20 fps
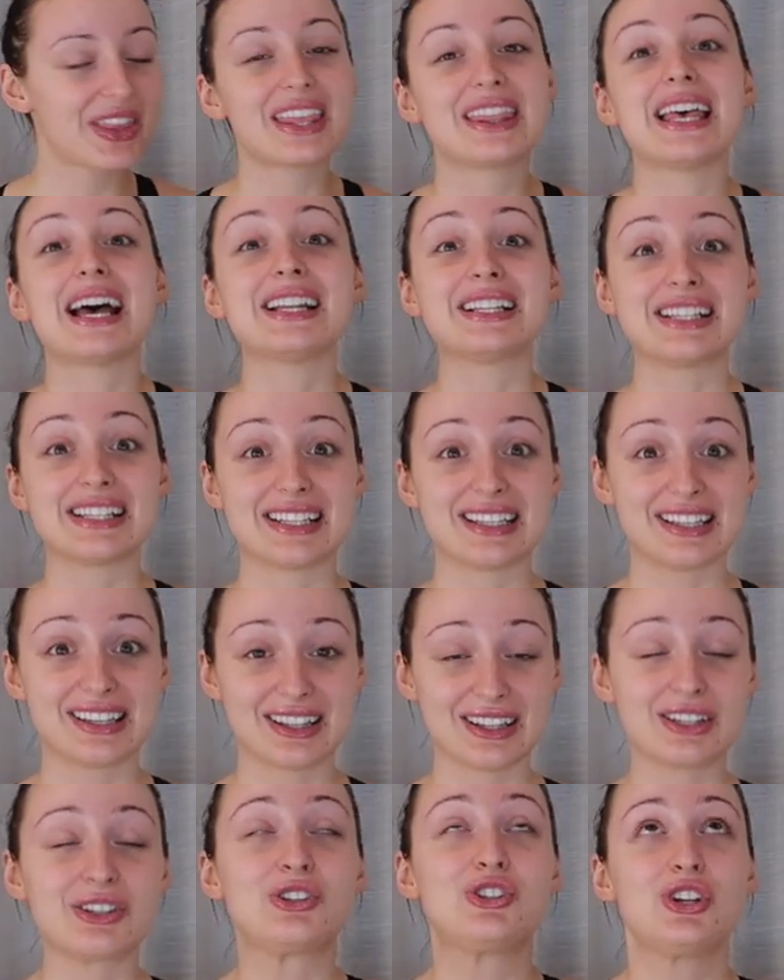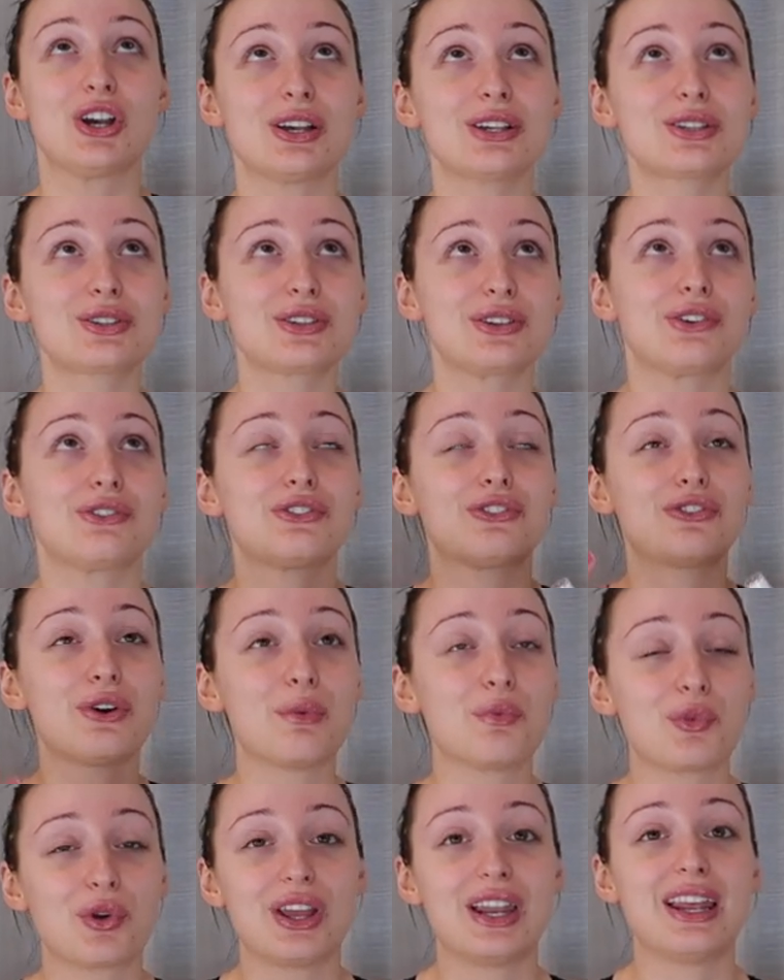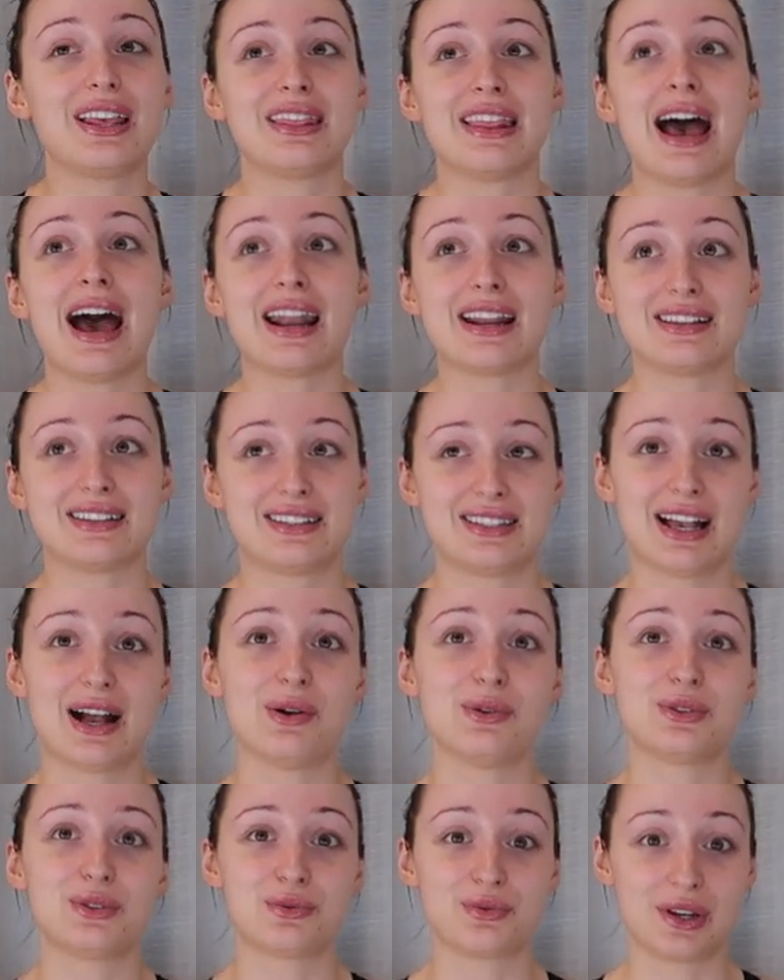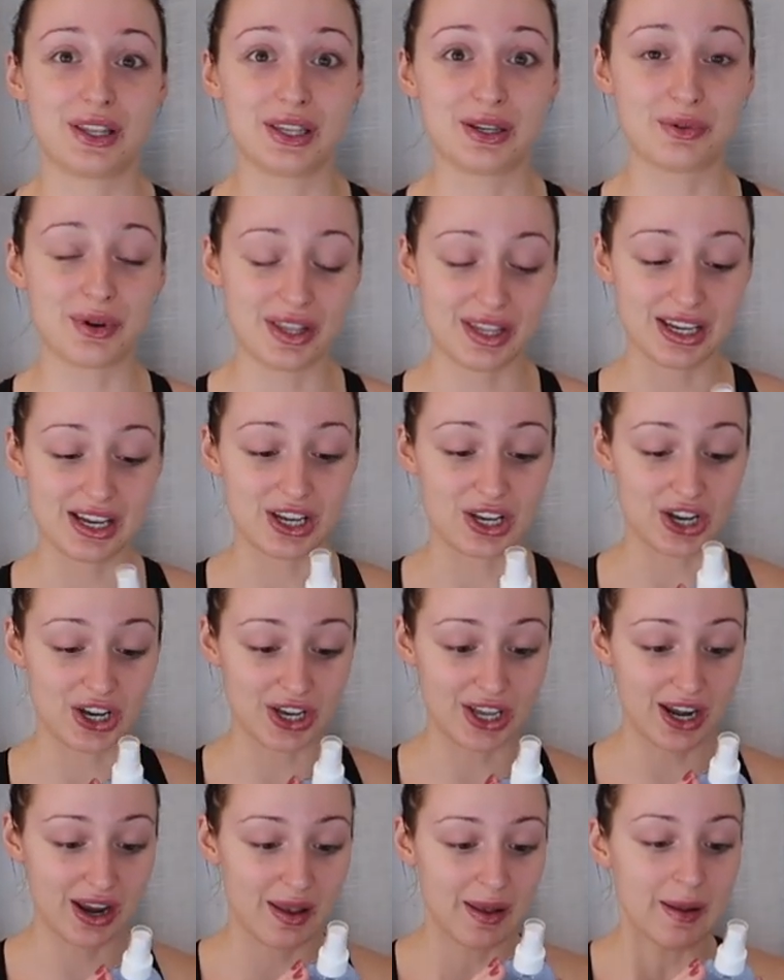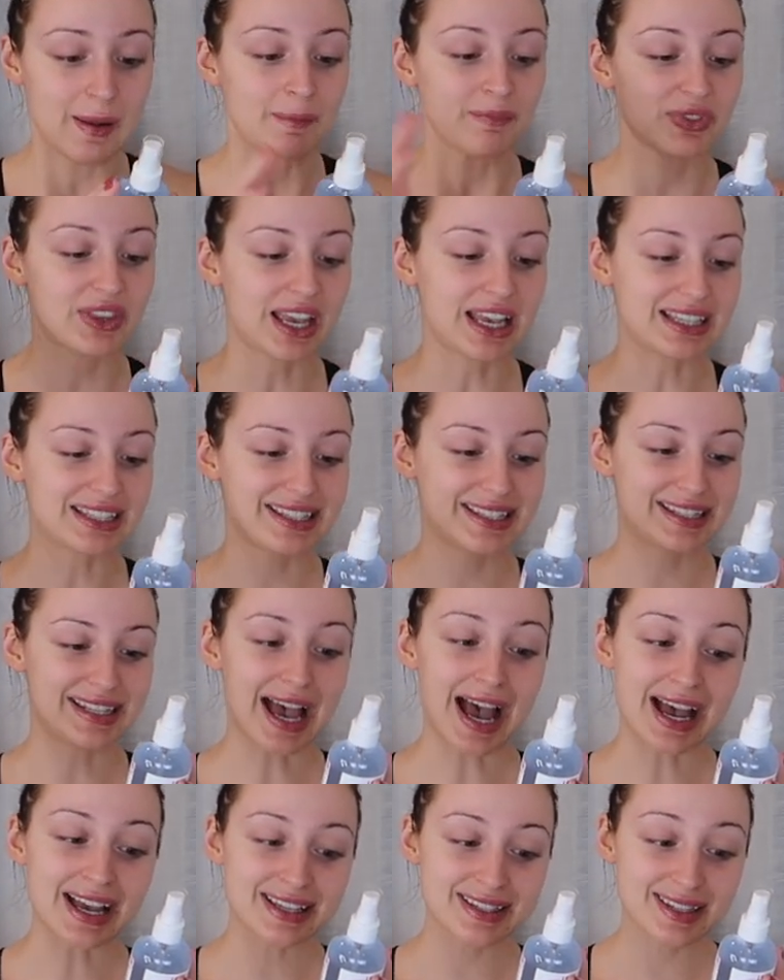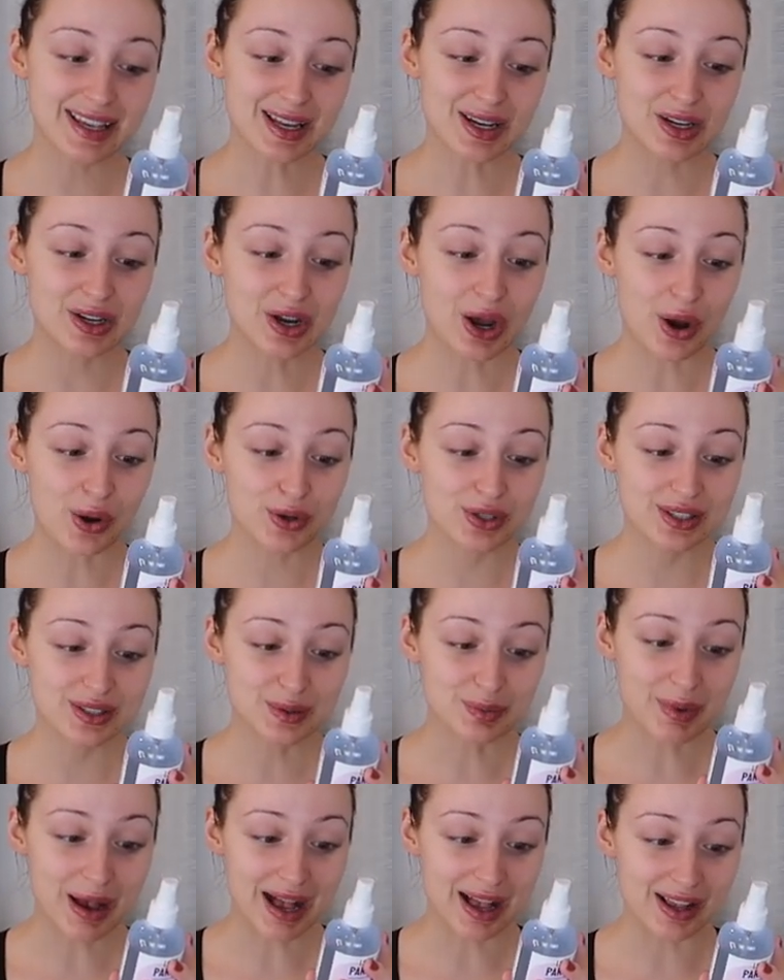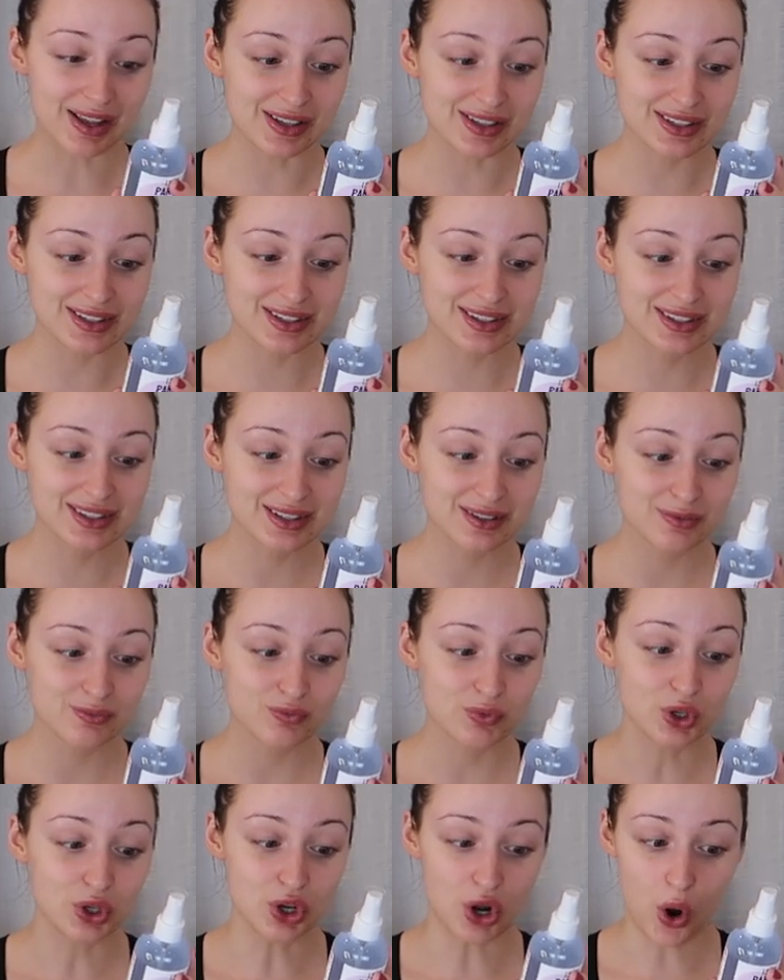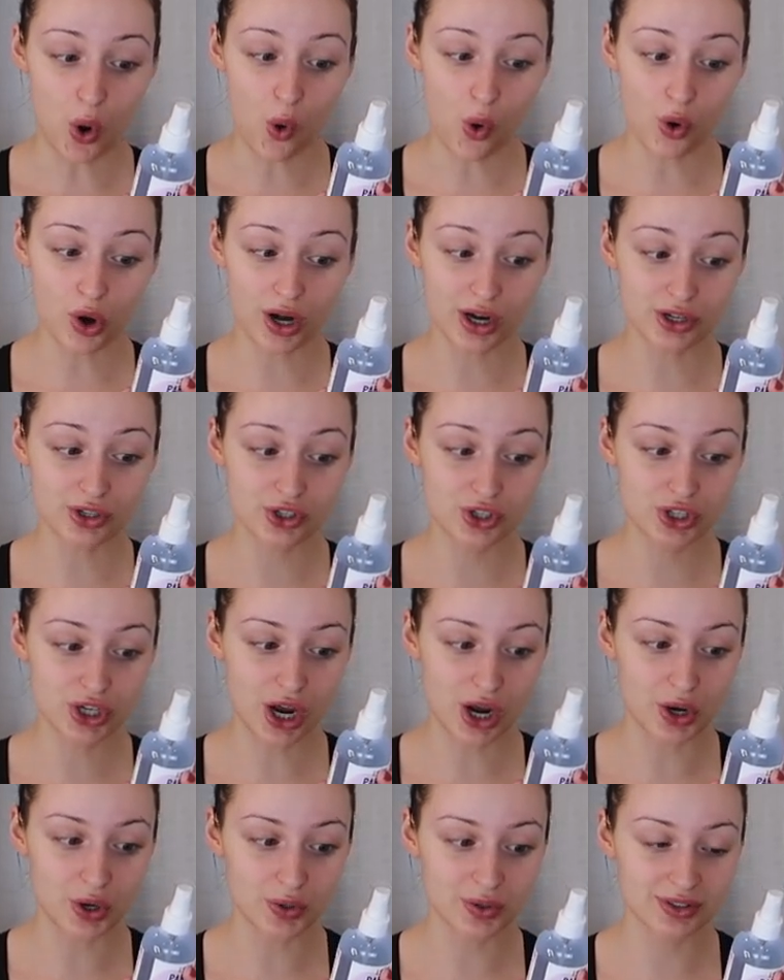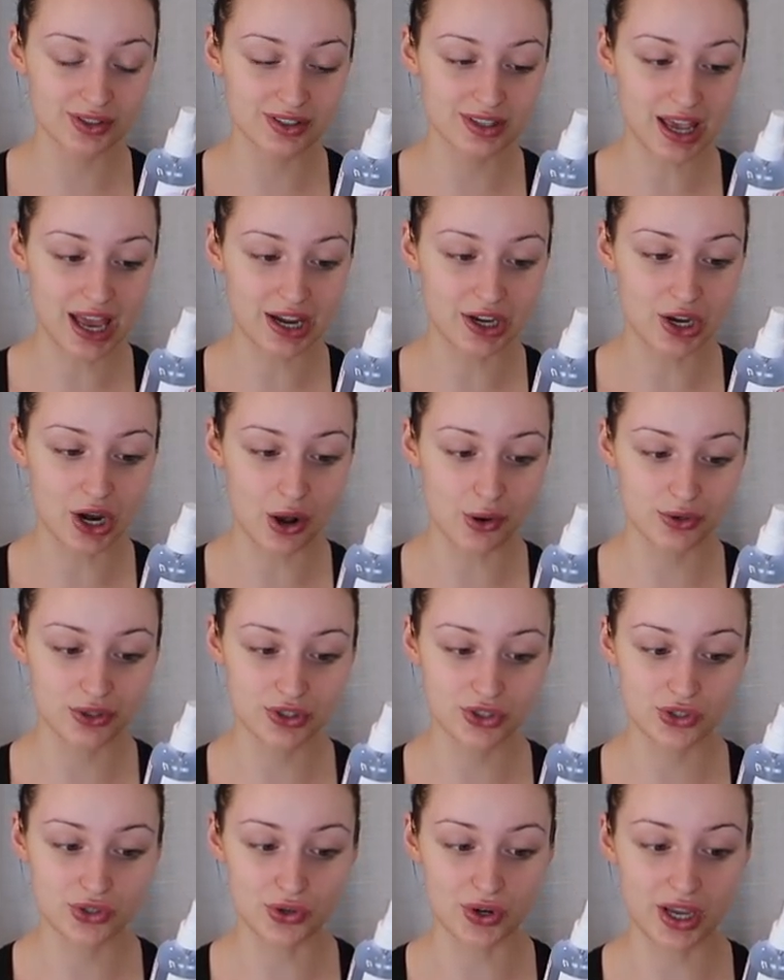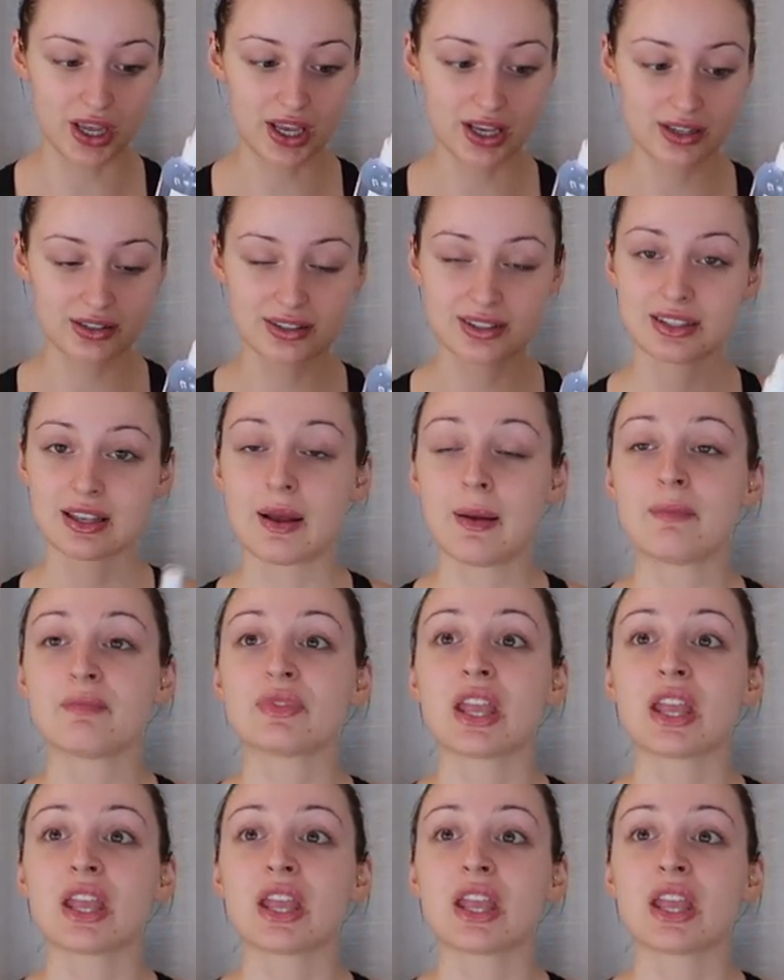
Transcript: that just from reading that it sounds really really good it says no smells no orange tones and no streaks